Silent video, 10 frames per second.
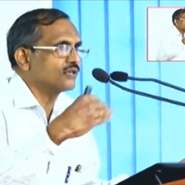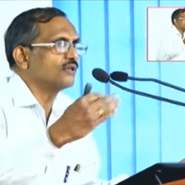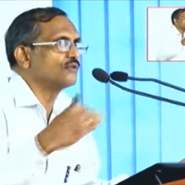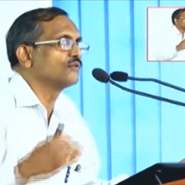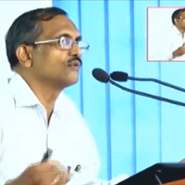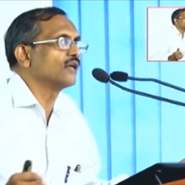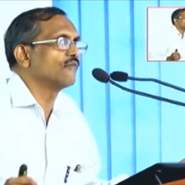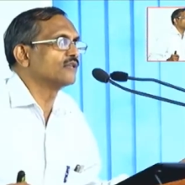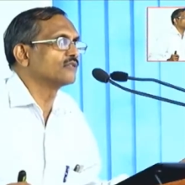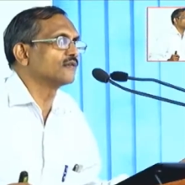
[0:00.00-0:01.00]
2
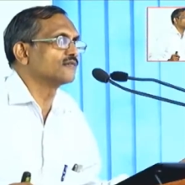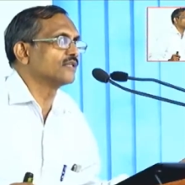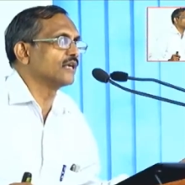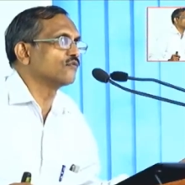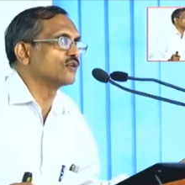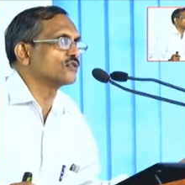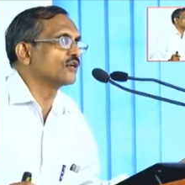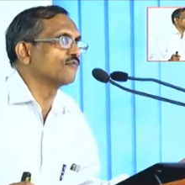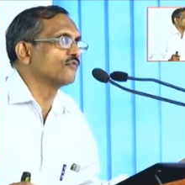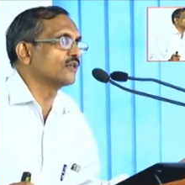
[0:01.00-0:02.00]
levels of state
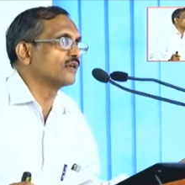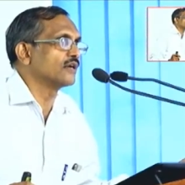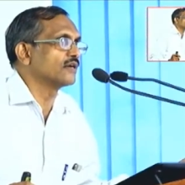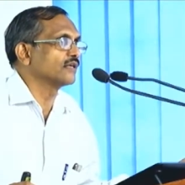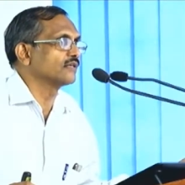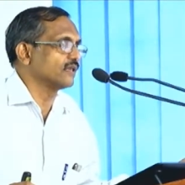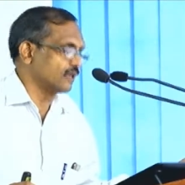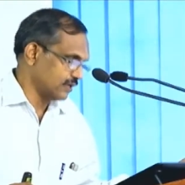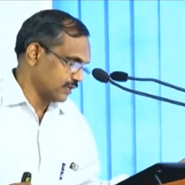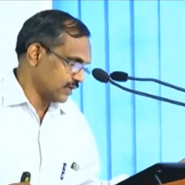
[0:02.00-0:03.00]
workshop we conducted.
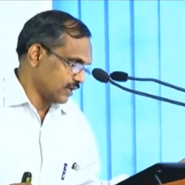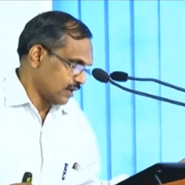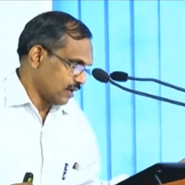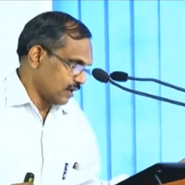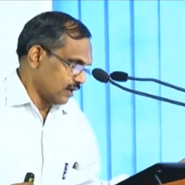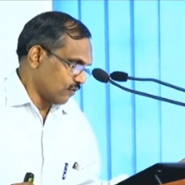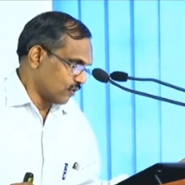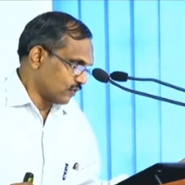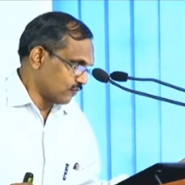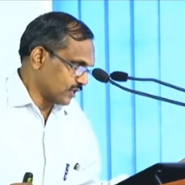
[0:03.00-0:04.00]

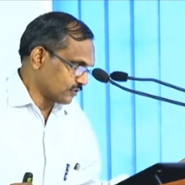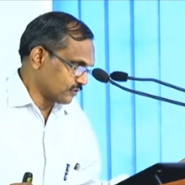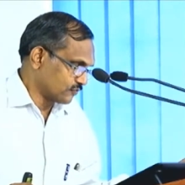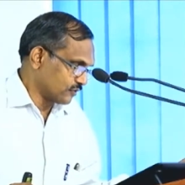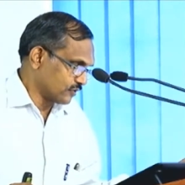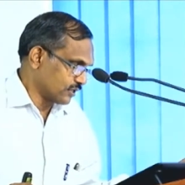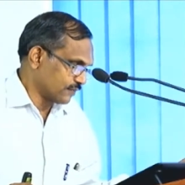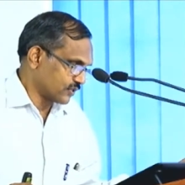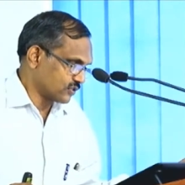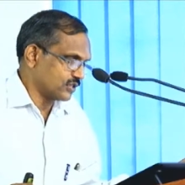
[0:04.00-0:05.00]
One was for the
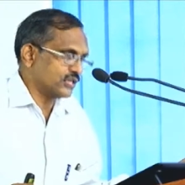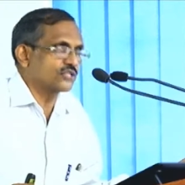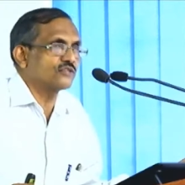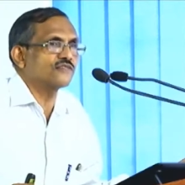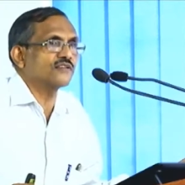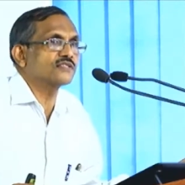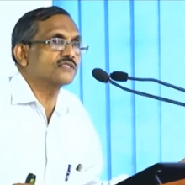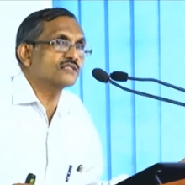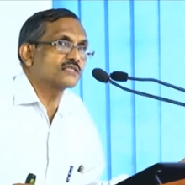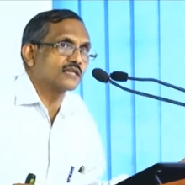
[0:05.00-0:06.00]
presentation of first
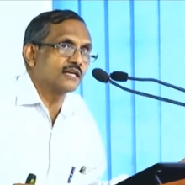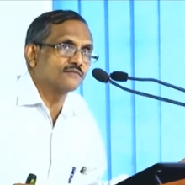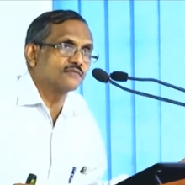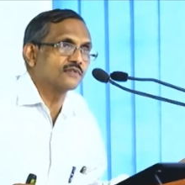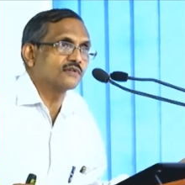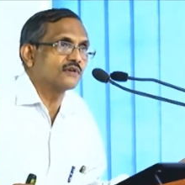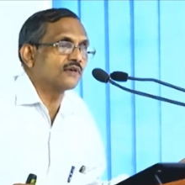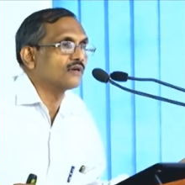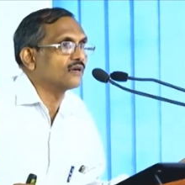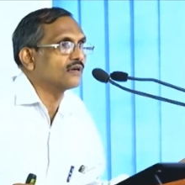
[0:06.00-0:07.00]
draft
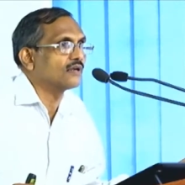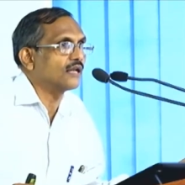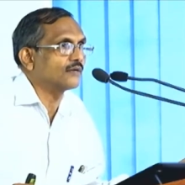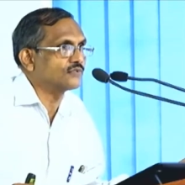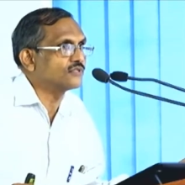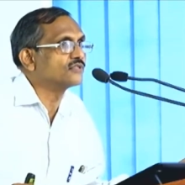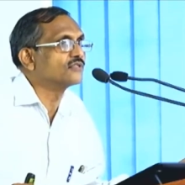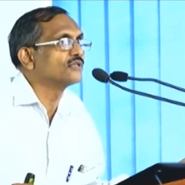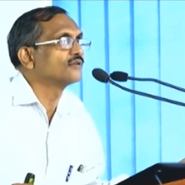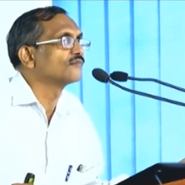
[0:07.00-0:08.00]
LAB
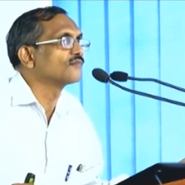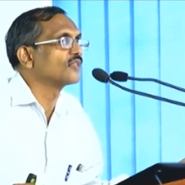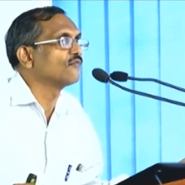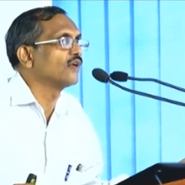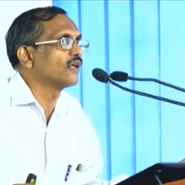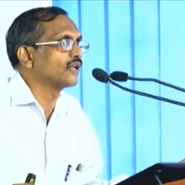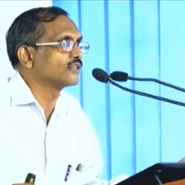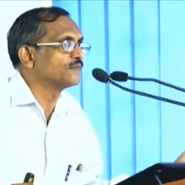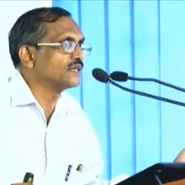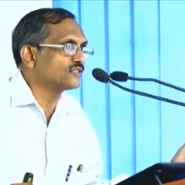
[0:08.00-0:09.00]
CC, where
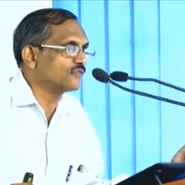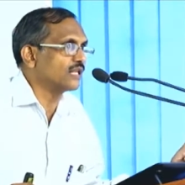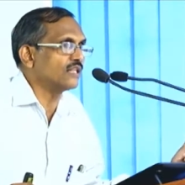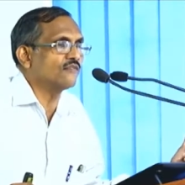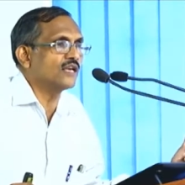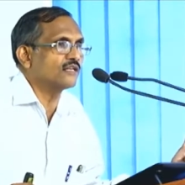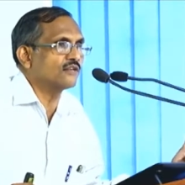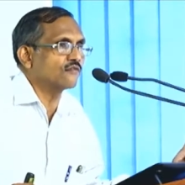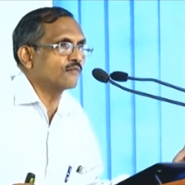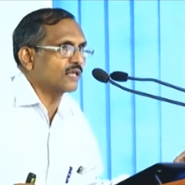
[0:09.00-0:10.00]
experts were invited
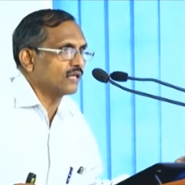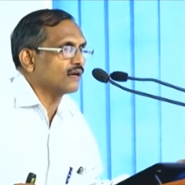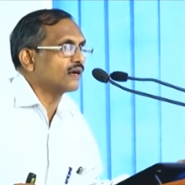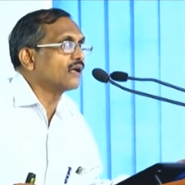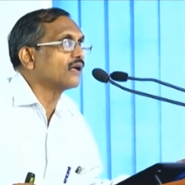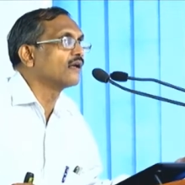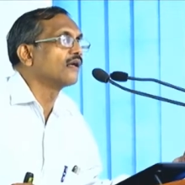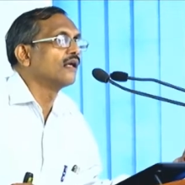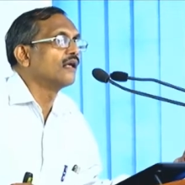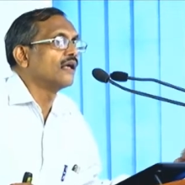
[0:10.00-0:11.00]
from Kerala,
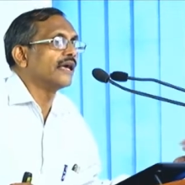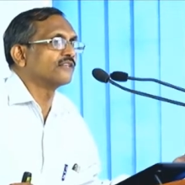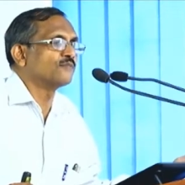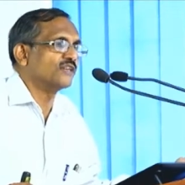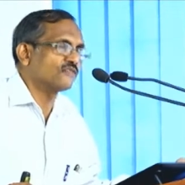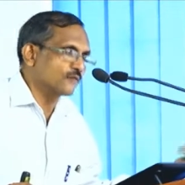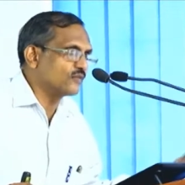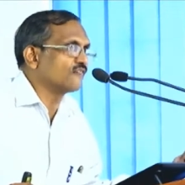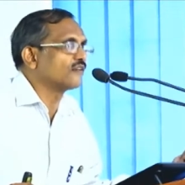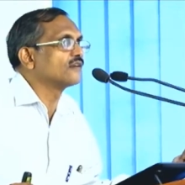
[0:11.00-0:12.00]
experts from
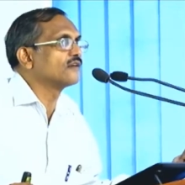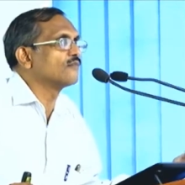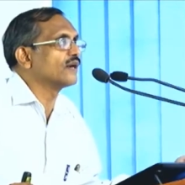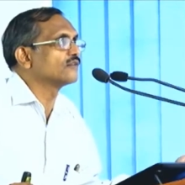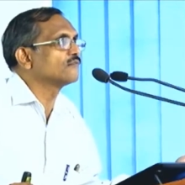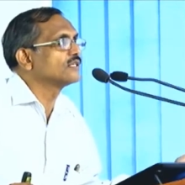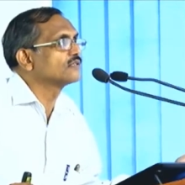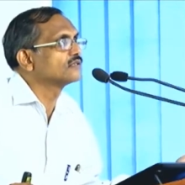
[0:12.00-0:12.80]
different departments.